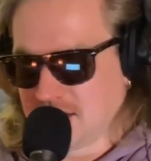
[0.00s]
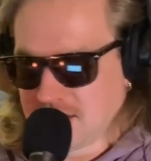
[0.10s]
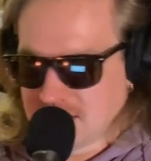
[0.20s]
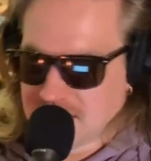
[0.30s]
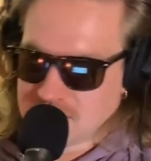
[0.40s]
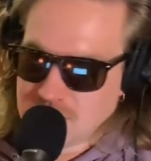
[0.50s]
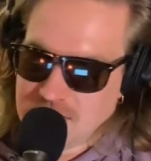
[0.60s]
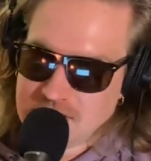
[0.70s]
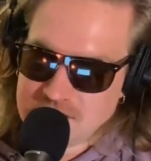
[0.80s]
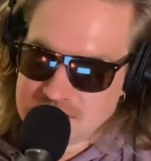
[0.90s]
That's why
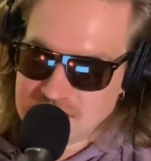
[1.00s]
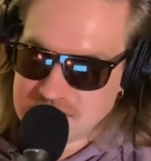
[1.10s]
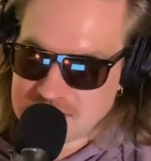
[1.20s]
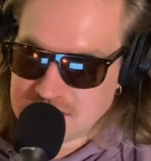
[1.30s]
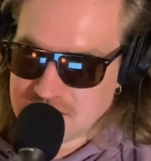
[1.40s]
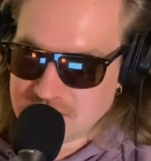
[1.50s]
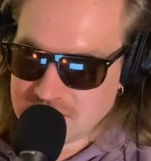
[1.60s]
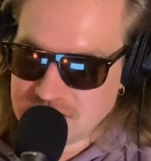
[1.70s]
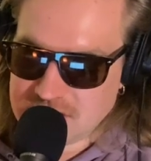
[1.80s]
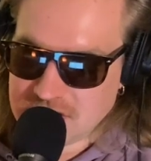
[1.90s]
there's this
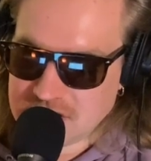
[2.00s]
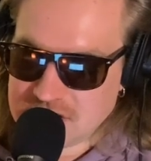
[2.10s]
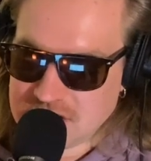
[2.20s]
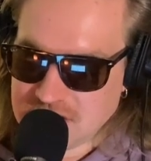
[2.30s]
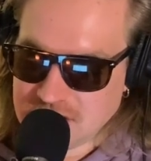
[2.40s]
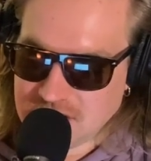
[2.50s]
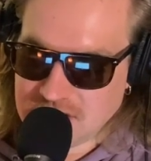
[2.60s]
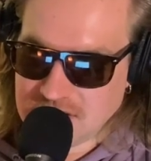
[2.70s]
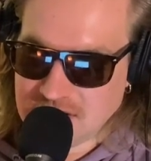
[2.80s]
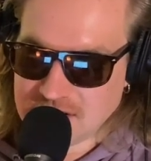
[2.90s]
research
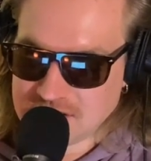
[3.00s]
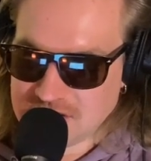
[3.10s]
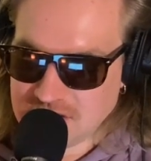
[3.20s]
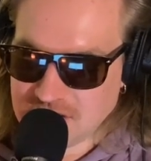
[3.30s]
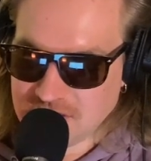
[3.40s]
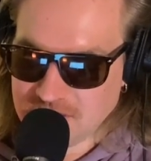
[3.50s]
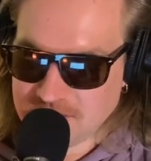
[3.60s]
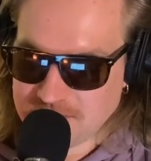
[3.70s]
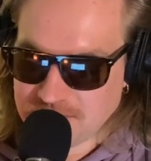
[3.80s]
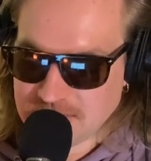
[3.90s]
looking into
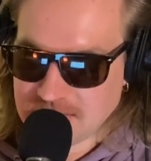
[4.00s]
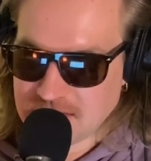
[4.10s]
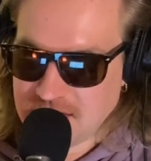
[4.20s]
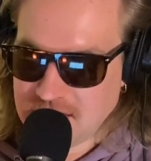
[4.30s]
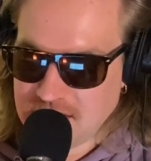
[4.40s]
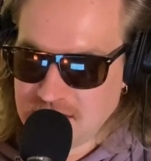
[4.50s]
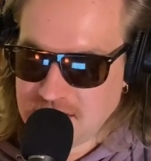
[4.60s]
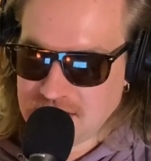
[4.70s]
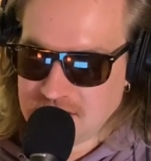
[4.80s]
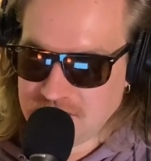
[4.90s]

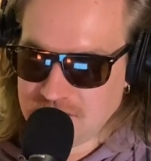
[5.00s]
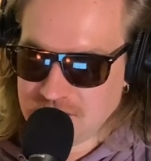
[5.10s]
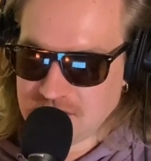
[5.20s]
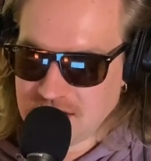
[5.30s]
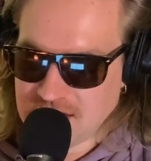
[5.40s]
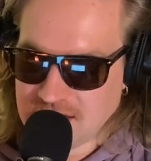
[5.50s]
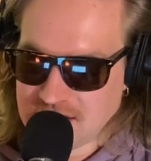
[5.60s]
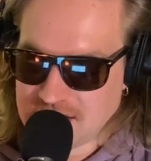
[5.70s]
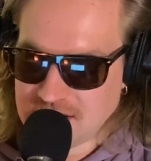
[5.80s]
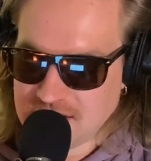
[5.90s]
if you can